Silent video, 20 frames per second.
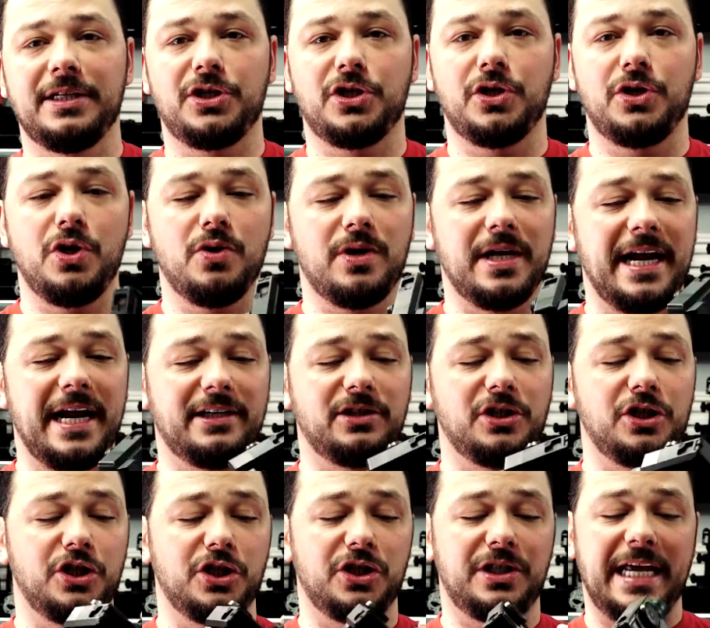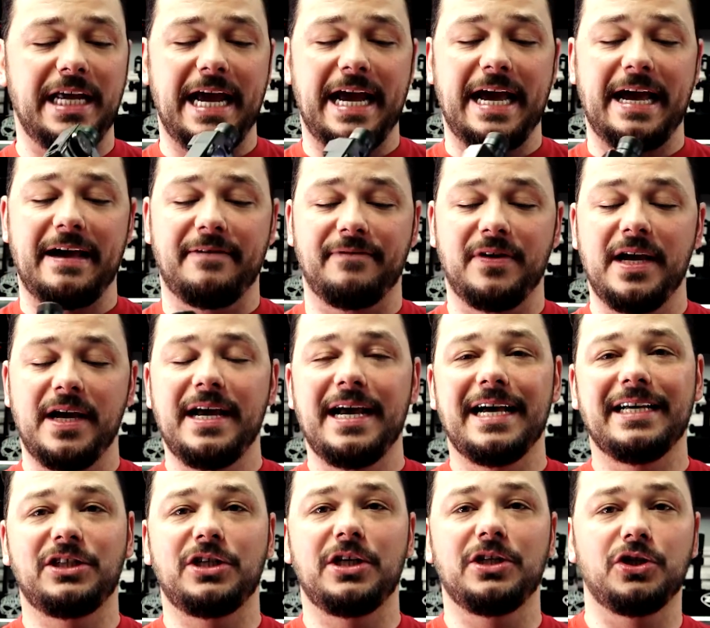So you can actually just have
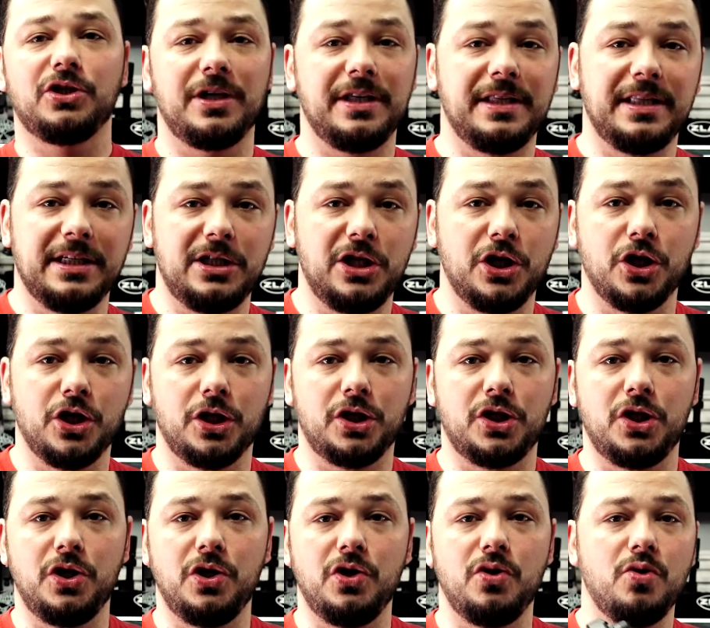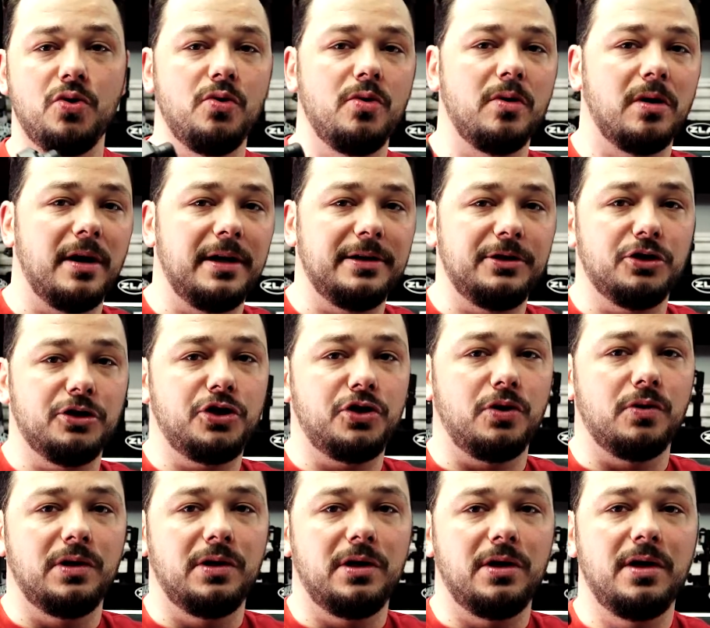essentially this hooked to you or on your
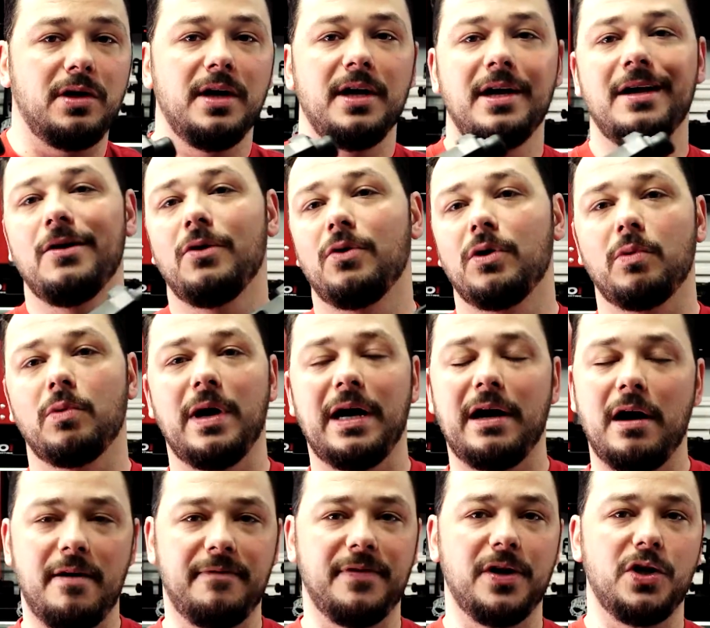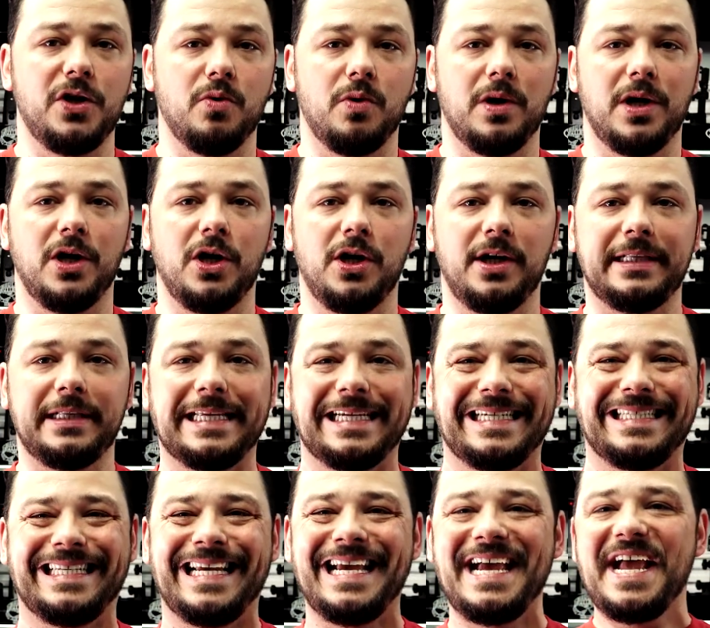shoulder or wherever you want to hook
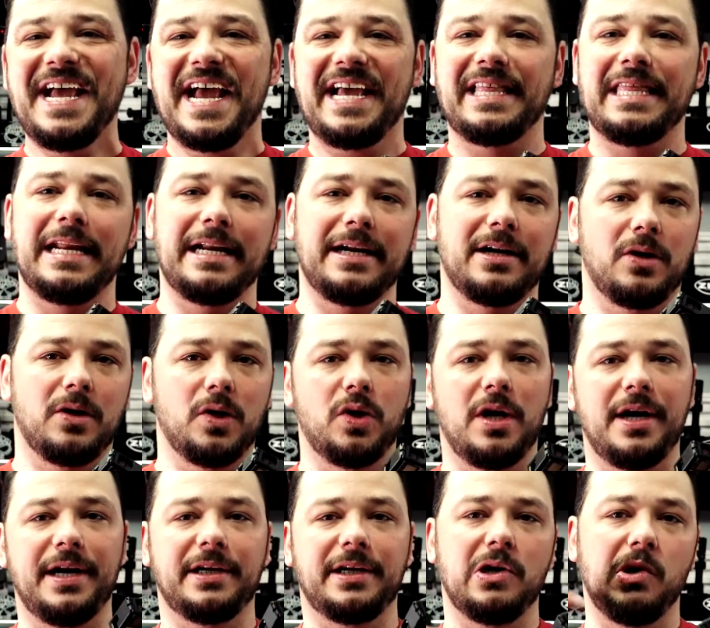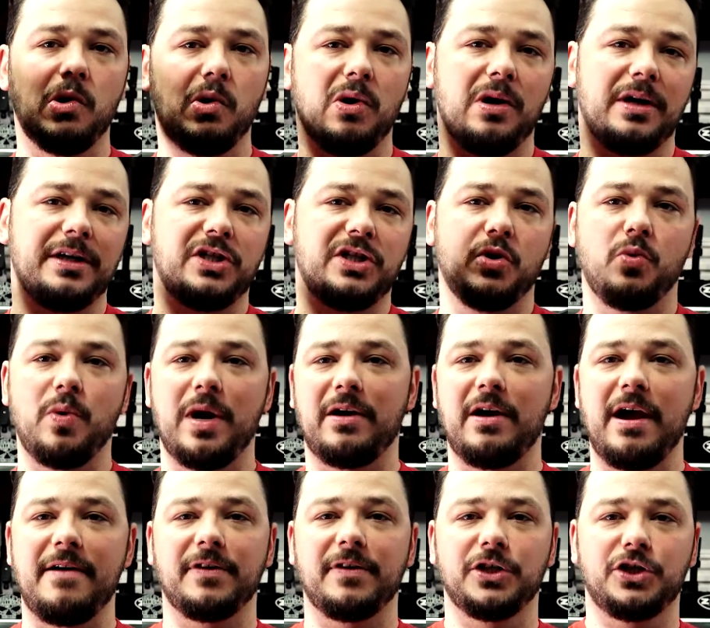this, and then it'll run a cord to
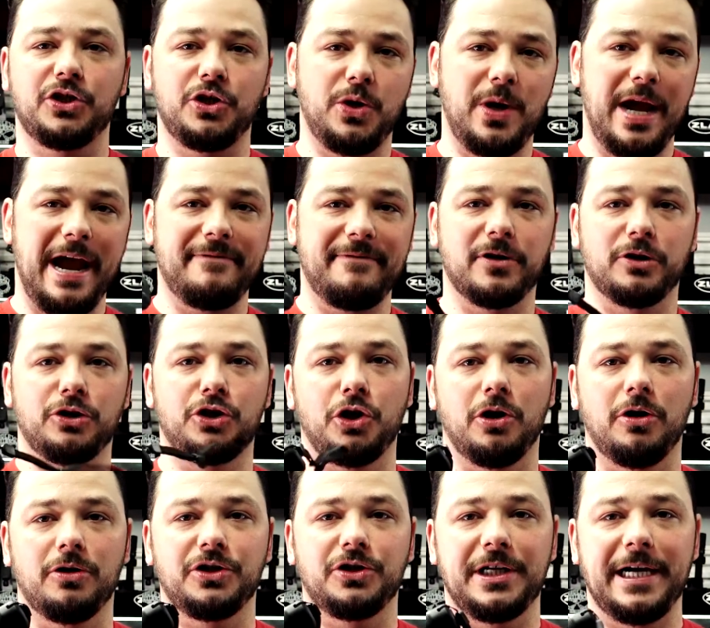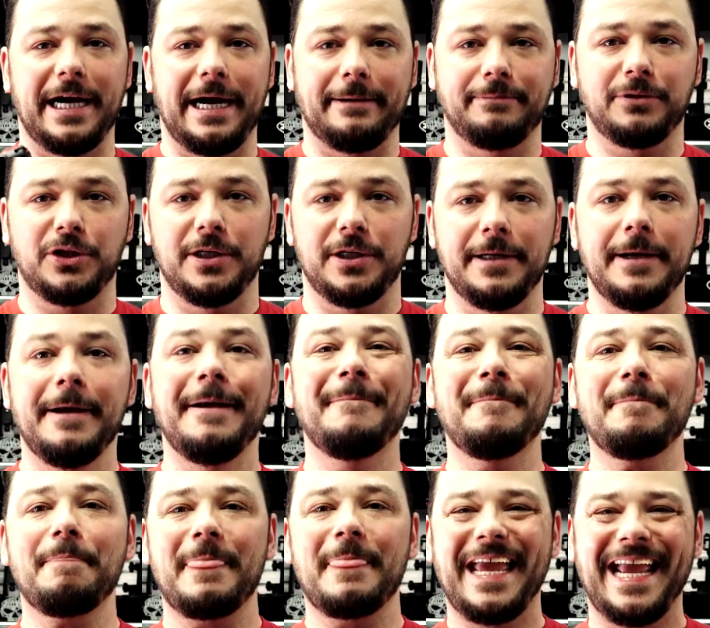wherever, so you have your charging option
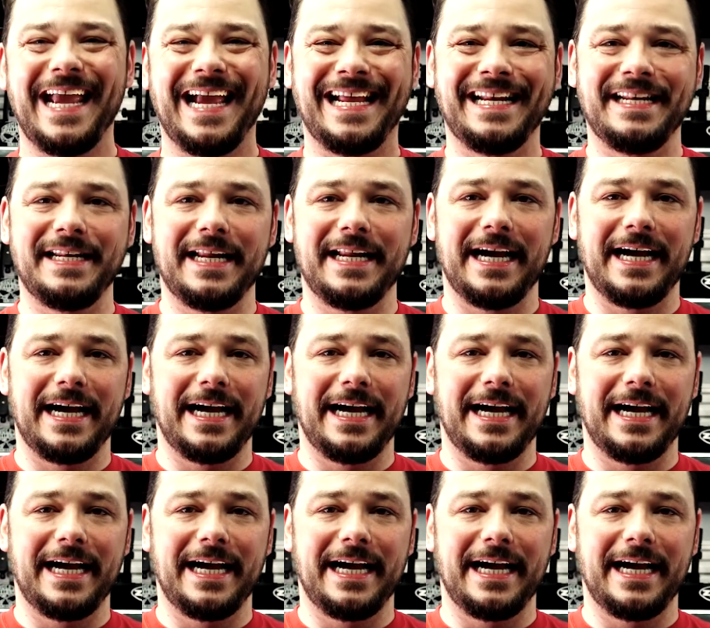and